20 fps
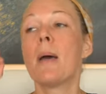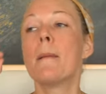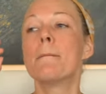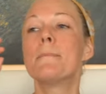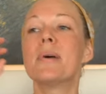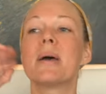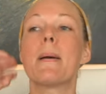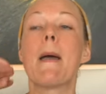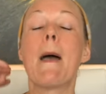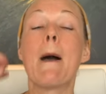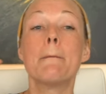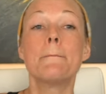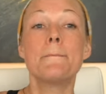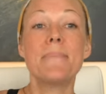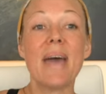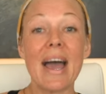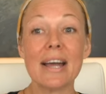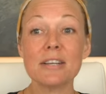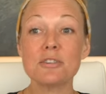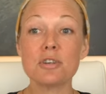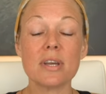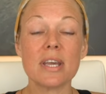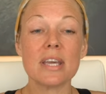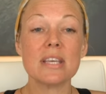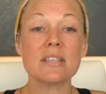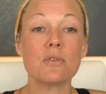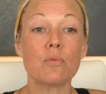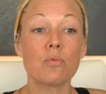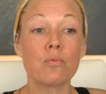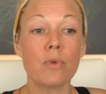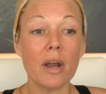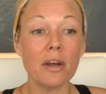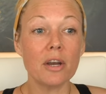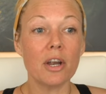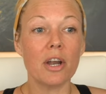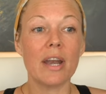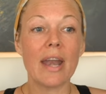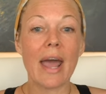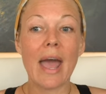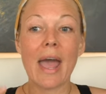But Patrick is a runner,
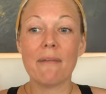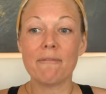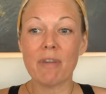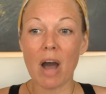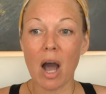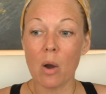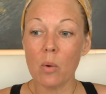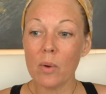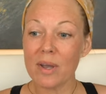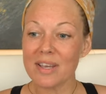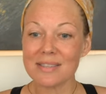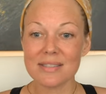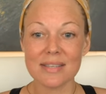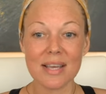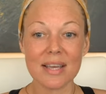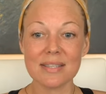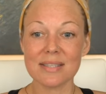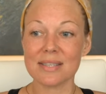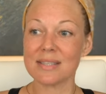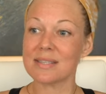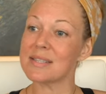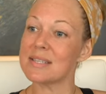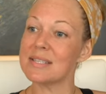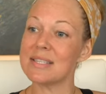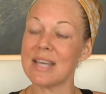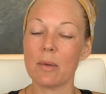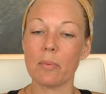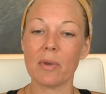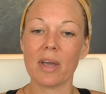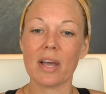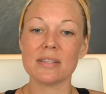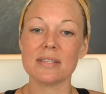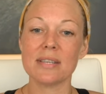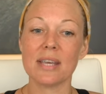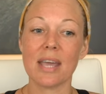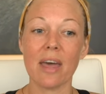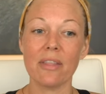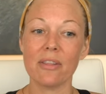and I have always said since the day we got together,